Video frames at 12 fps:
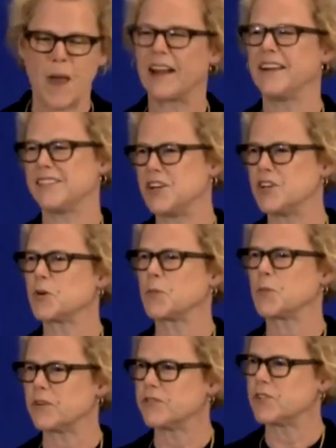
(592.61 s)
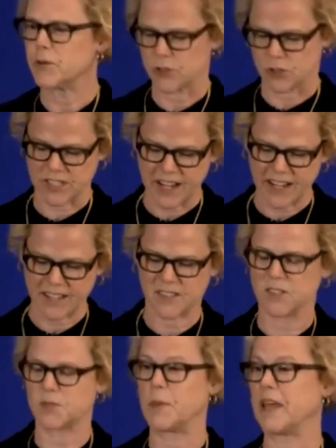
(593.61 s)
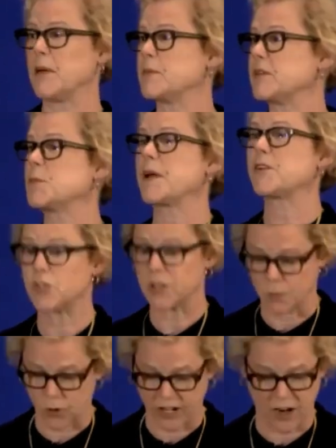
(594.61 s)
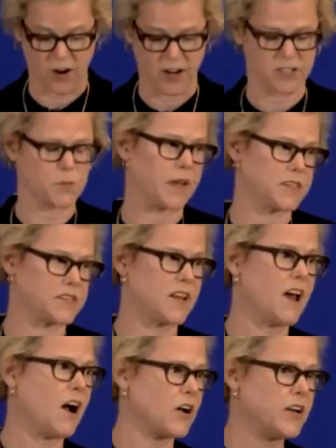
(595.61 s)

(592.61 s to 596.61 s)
humanities and interpretive social sciences became especially precarious because